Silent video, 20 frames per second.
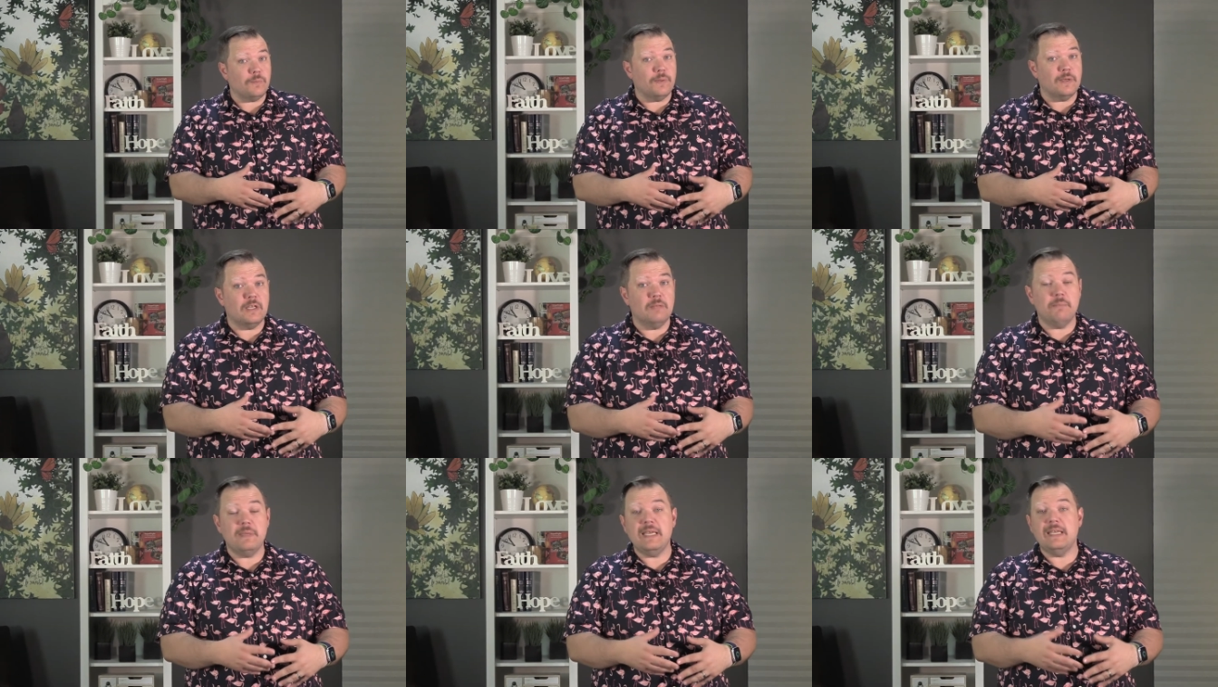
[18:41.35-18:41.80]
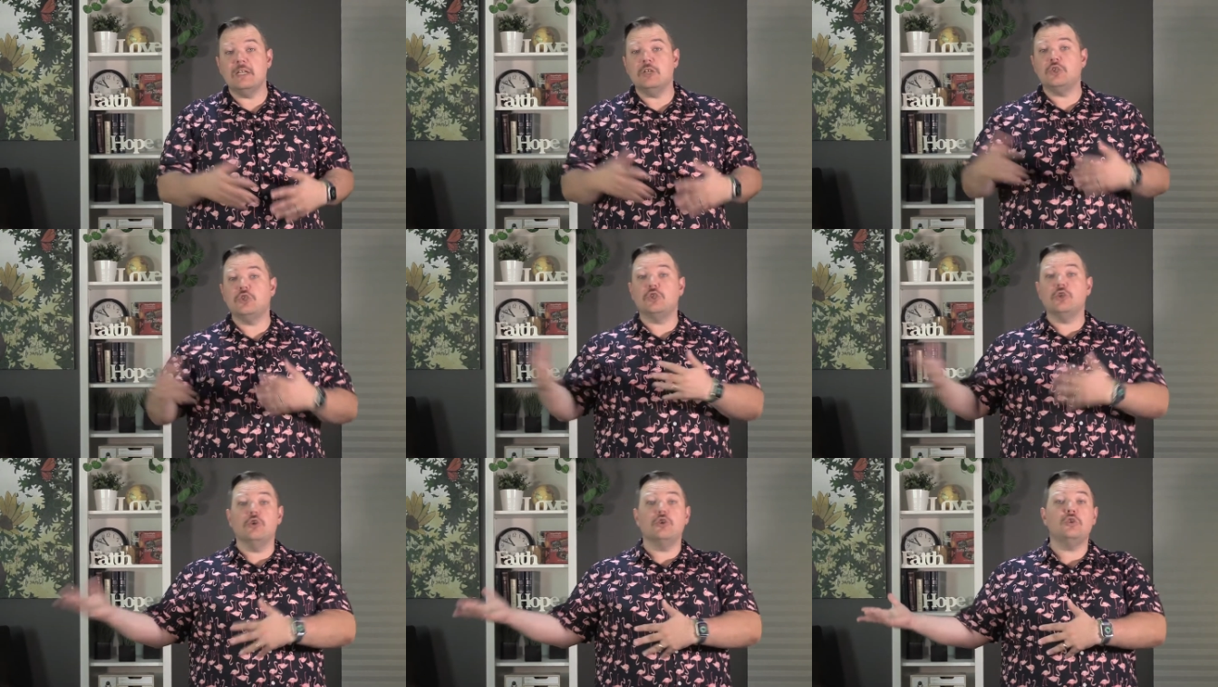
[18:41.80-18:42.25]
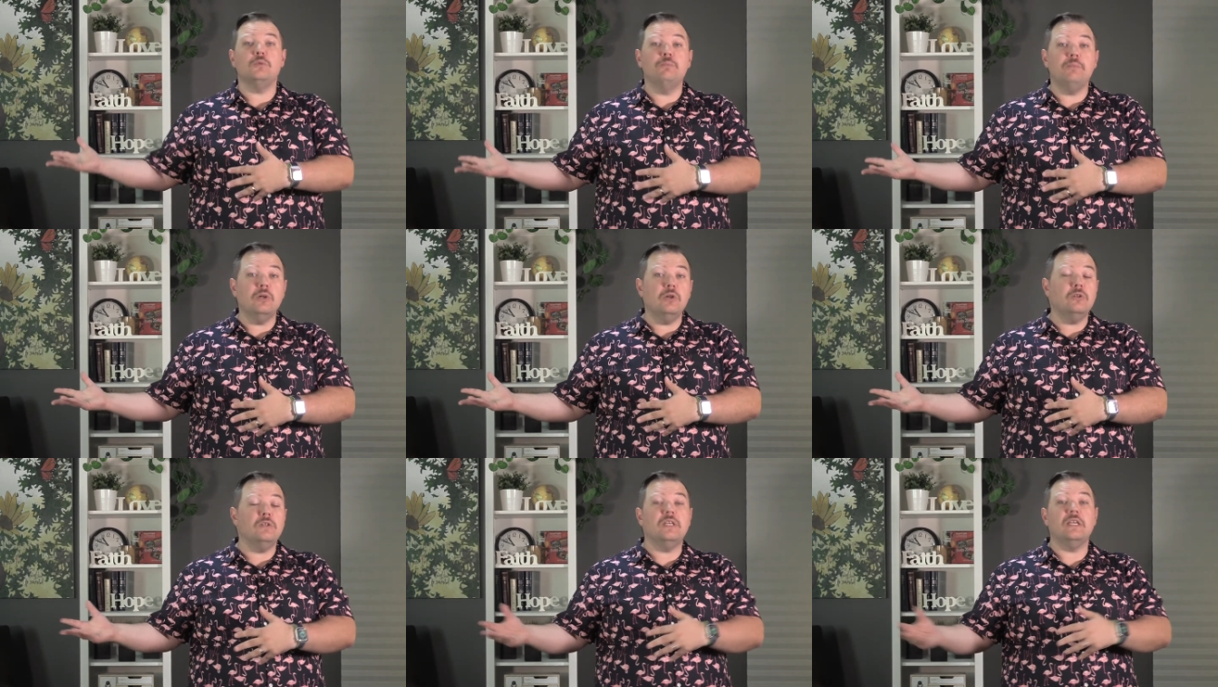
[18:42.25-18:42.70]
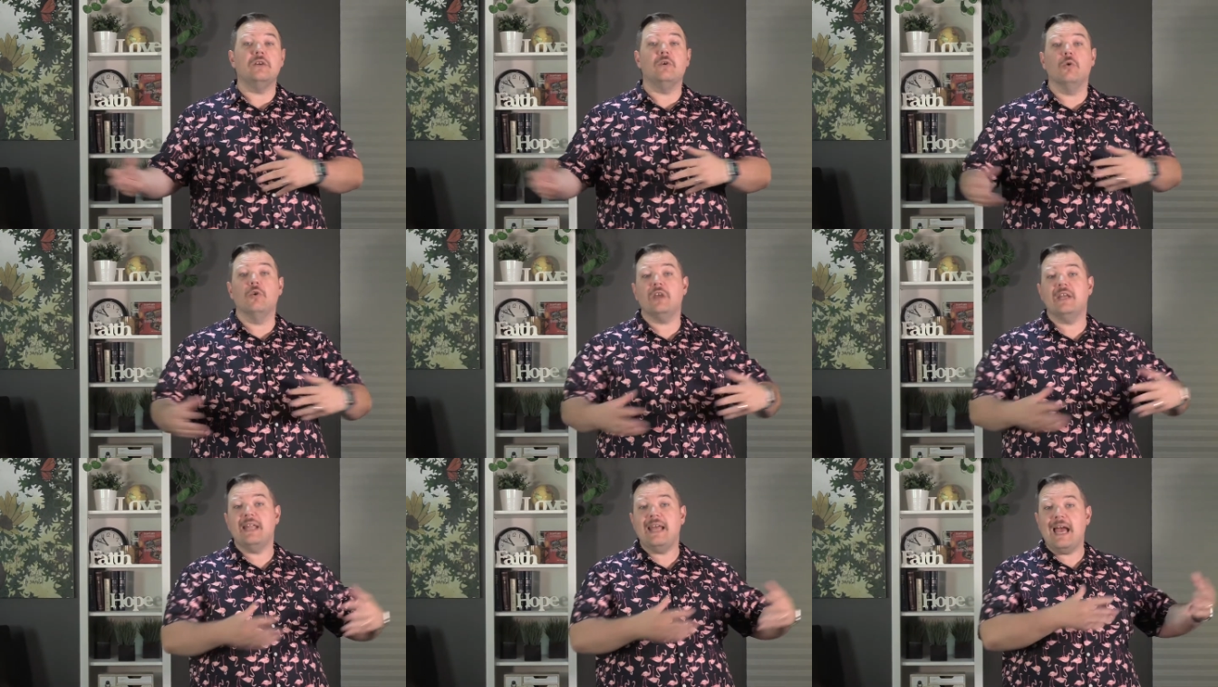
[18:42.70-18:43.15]
It can be in a church building
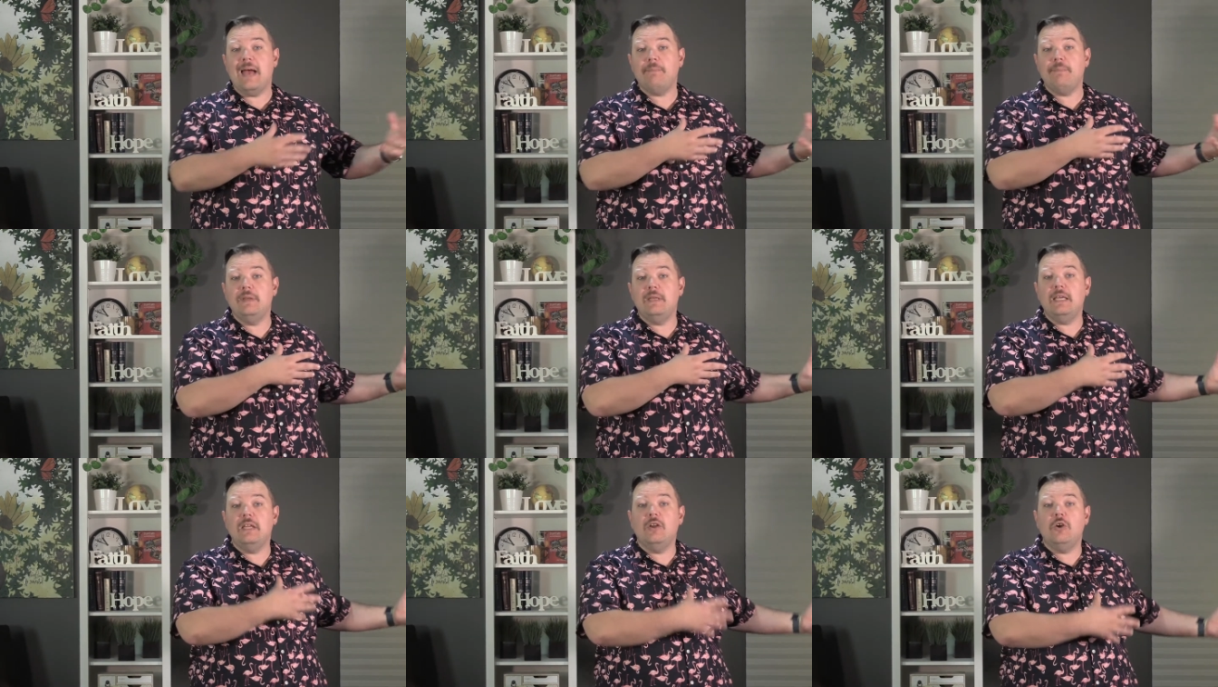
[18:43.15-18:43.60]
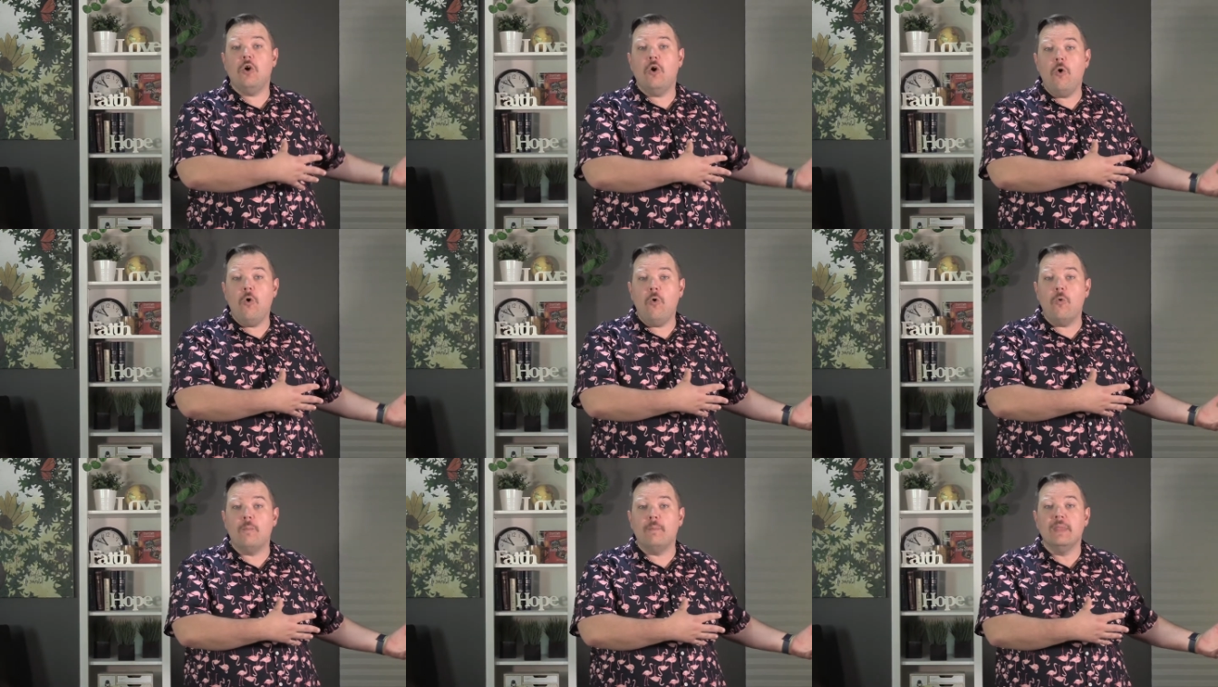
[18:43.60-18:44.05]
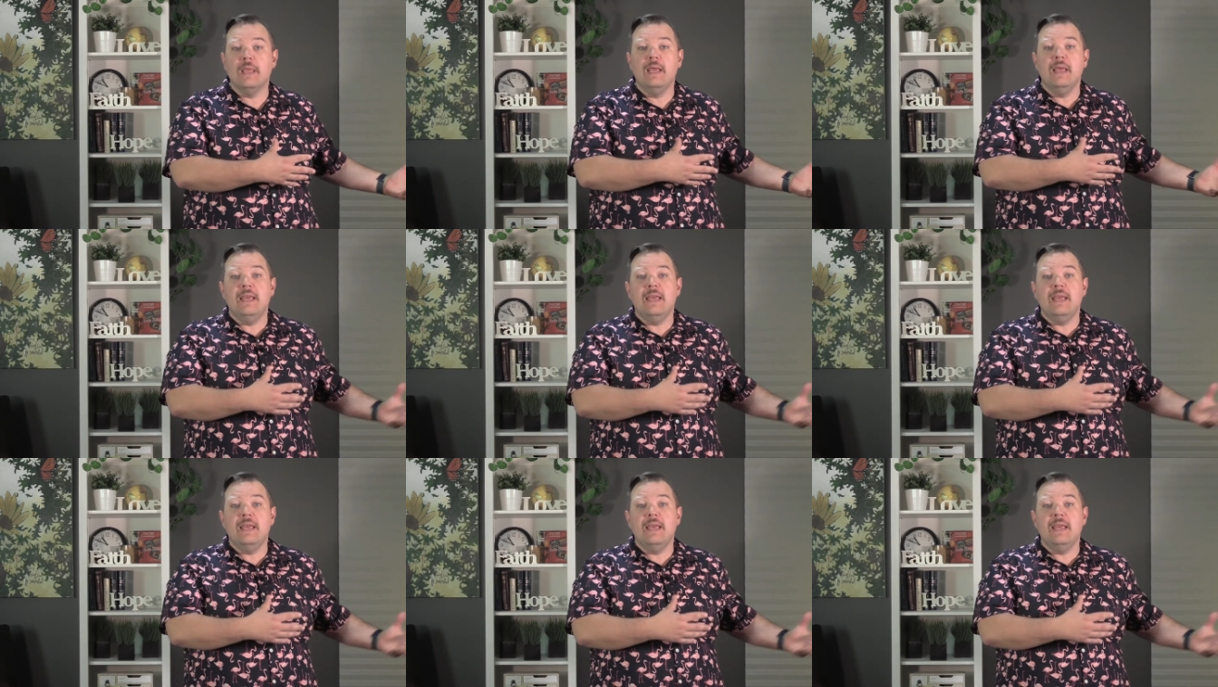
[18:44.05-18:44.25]
or it can happen in a home.